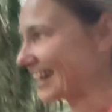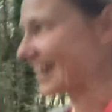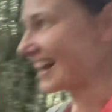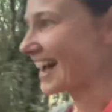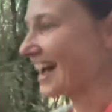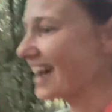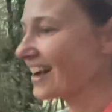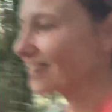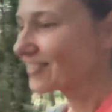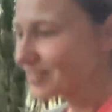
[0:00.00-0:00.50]

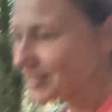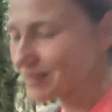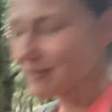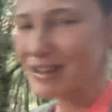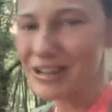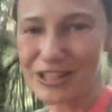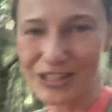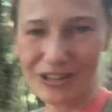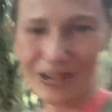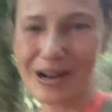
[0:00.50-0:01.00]
have to make
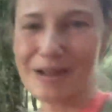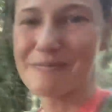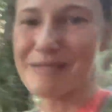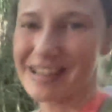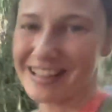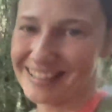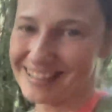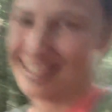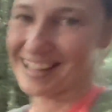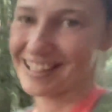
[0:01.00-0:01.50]
sure I pay
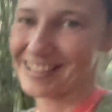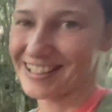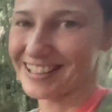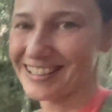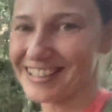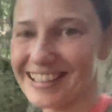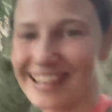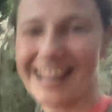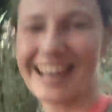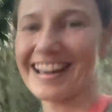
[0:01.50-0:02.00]
attention
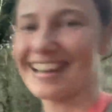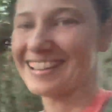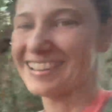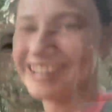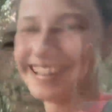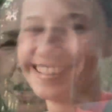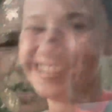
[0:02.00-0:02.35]
today.